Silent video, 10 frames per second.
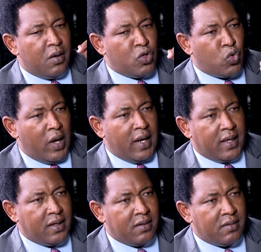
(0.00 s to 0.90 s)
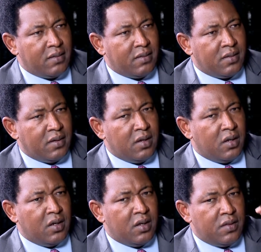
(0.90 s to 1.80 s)
Duale,
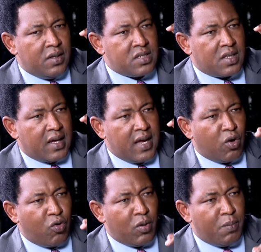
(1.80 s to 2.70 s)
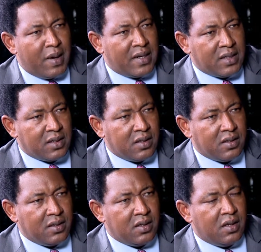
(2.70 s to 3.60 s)
this other guy called Mbadi,
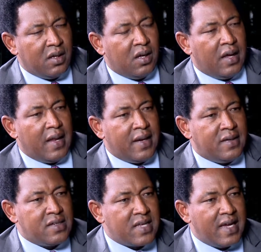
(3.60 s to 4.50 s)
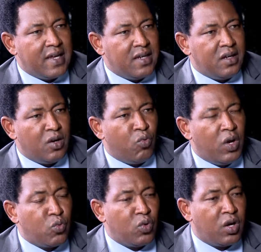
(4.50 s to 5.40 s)
decided
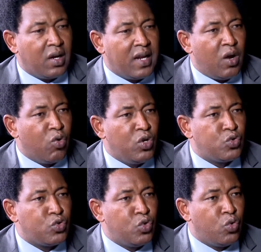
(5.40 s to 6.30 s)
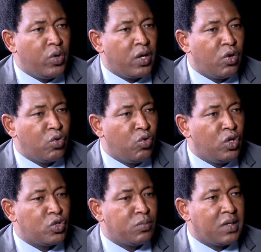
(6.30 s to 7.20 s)
what we are now going to do, we are not
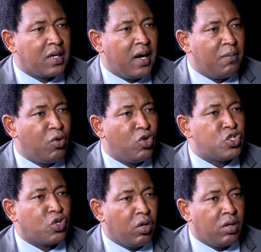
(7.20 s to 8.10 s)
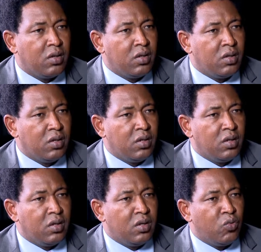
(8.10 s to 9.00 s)
going to become logical.
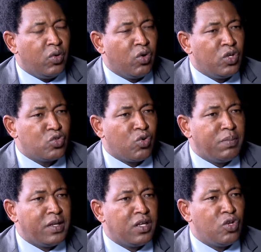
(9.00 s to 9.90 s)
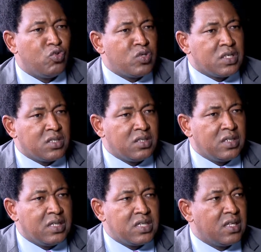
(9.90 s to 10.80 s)
We are going to completely lose it.
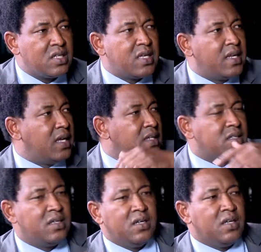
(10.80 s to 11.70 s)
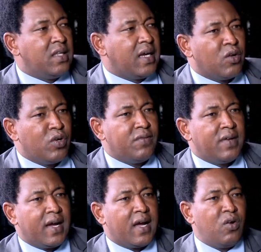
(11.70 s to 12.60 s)
And said the Senate, they cannot even
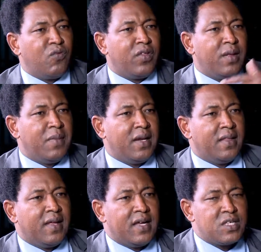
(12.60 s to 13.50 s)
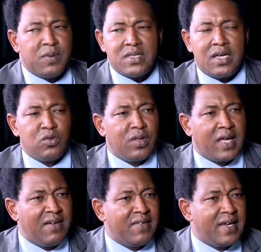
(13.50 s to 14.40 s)
account for the money that has been sent to the
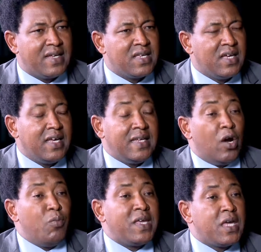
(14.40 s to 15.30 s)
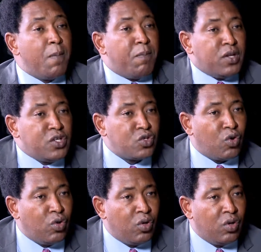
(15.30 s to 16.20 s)
governors. It now became political.